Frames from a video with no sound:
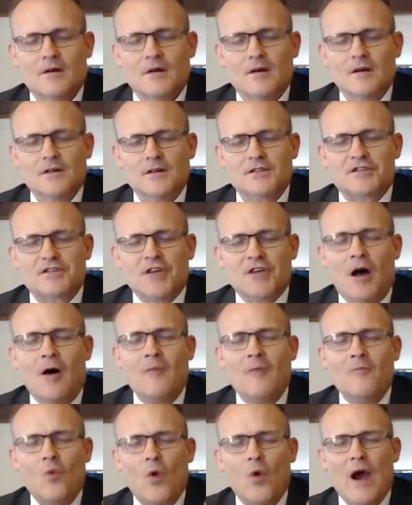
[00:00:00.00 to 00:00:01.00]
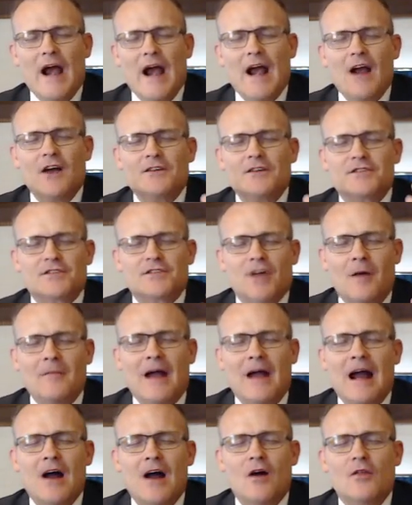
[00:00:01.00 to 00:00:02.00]
Somewhere,
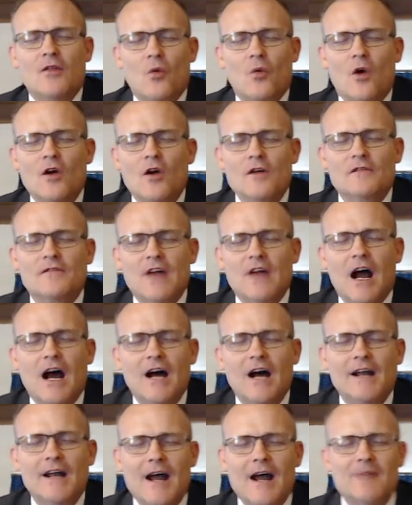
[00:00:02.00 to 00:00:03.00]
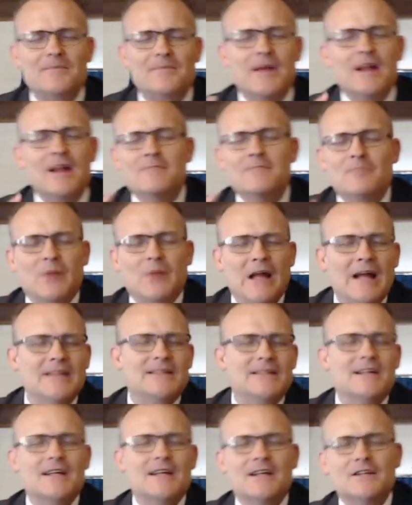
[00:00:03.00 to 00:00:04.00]
somehow, the Word of God had been
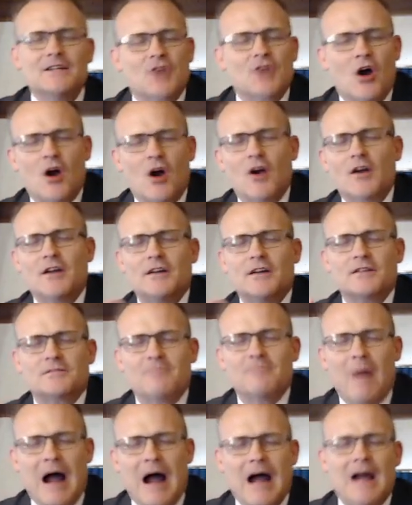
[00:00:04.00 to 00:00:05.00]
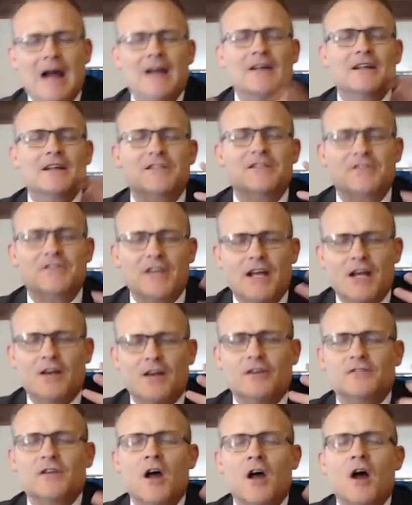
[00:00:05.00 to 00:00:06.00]
implanted in his heart and his mind and his
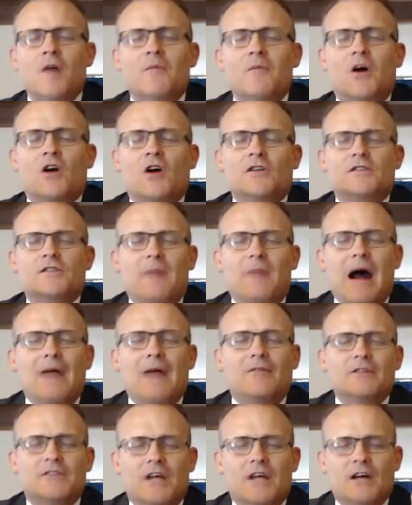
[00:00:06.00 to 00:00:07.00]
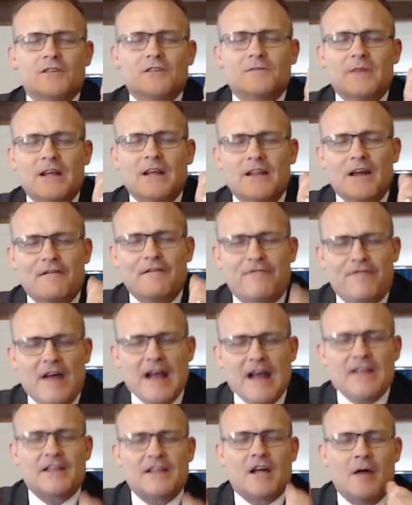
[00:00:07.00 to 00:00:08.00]
ears because the Bible tells me that
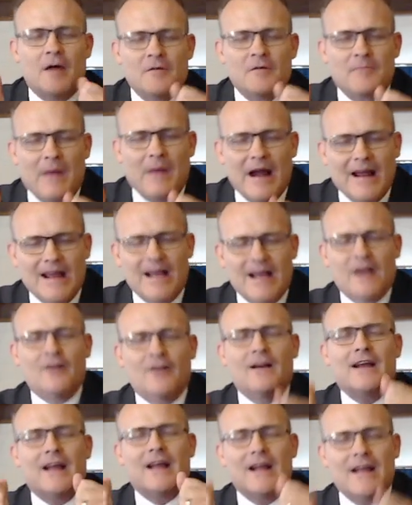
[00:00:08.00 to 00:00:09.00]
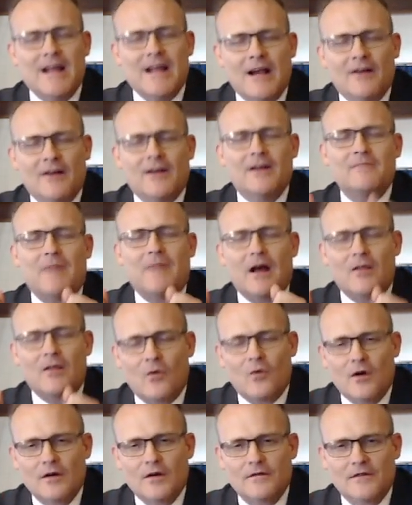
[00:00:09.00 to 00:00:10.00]
faith cometh by hearing and hearing by the
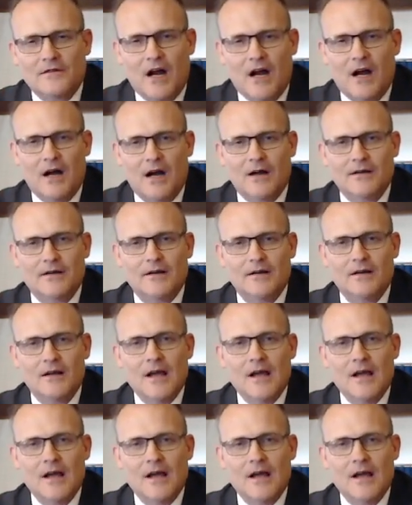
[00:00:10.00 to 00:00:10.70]
Word of God.